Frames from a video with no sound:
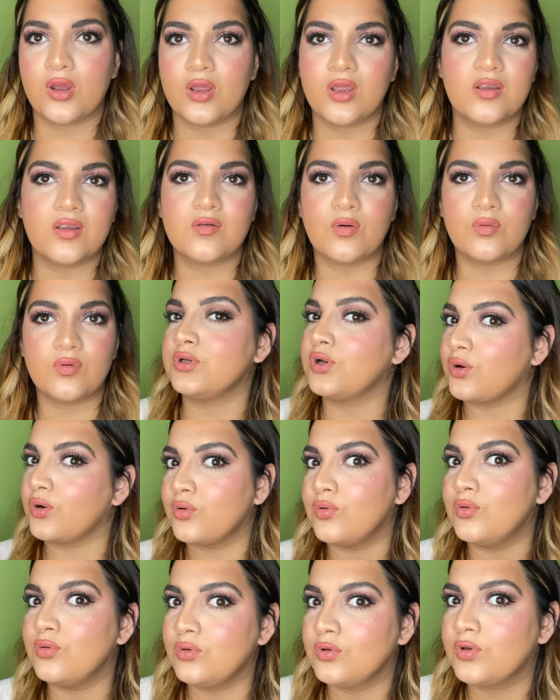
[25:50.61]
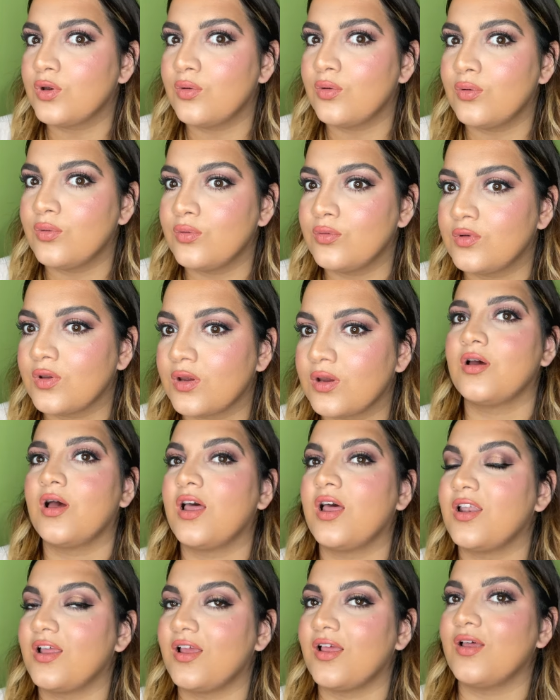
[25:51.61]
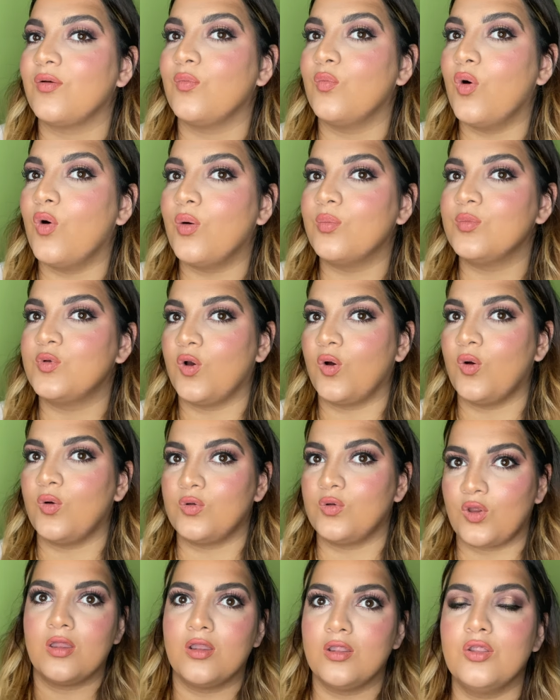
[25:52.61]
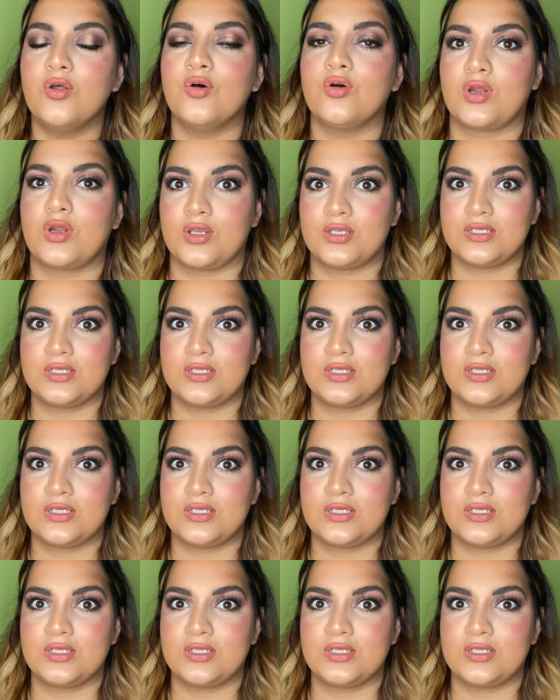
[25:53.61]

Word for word: it's always a cool toned and a warm toned look